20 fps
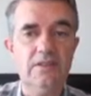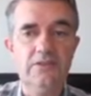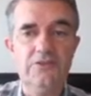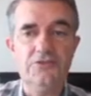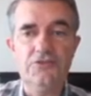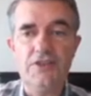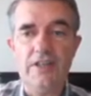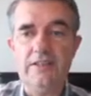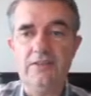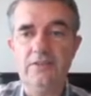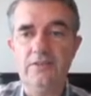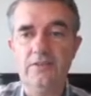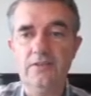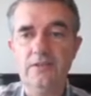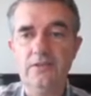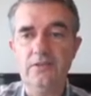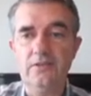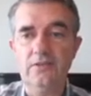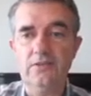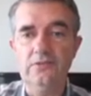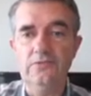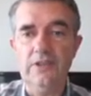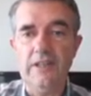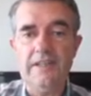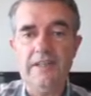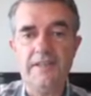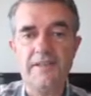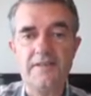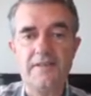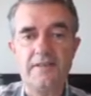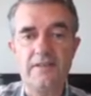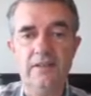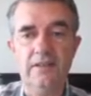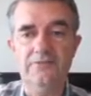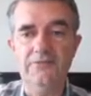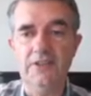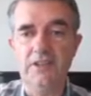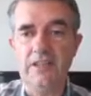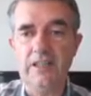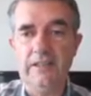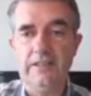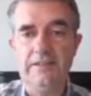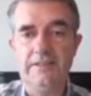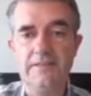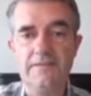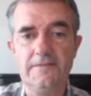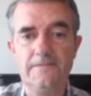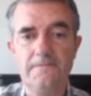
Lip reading: gender or race of the client.